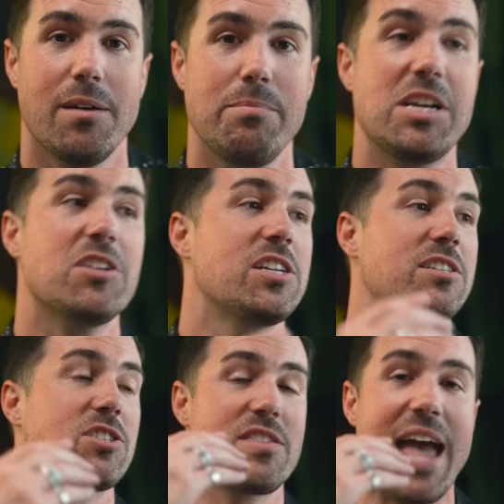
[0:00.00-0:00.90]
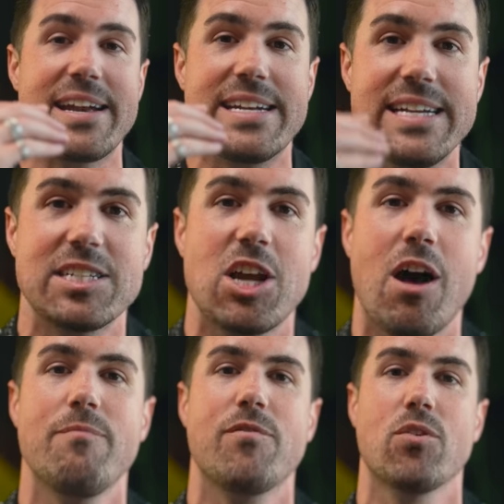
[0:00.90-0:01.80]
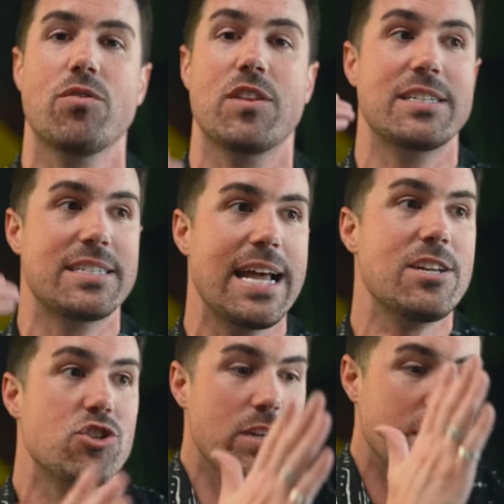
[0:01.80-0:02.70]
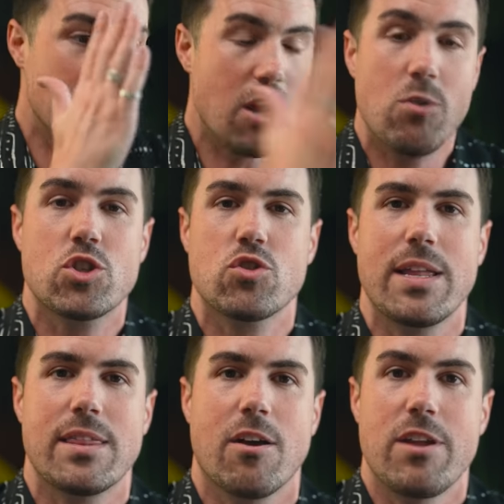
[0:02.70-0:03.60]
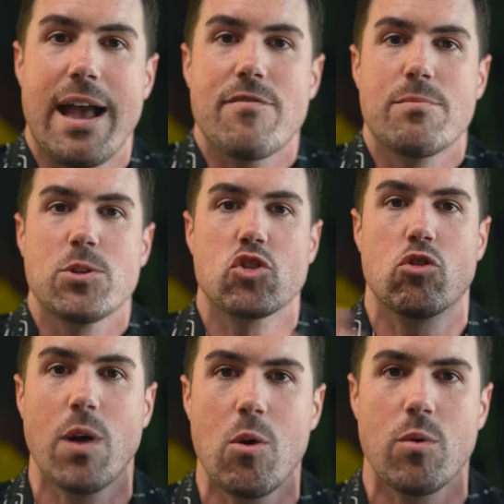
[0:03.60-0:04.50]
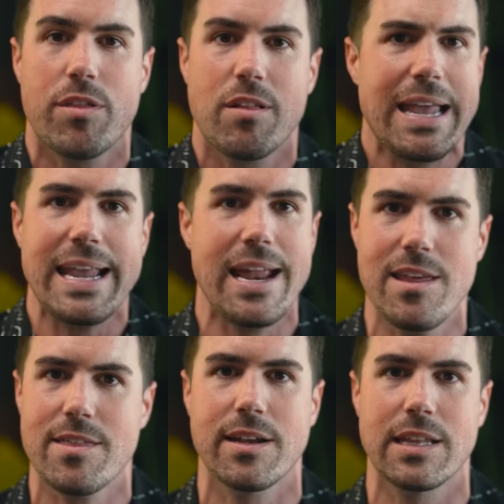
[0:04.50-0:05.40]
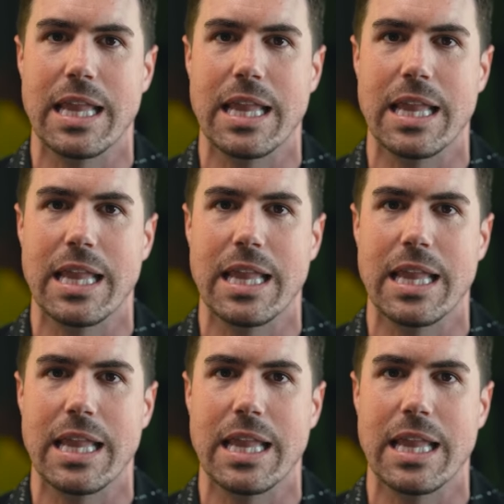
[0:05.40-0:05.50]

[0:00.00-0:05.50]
because it's that discomfort that says you need to go straight there and you have the most growth, like anything in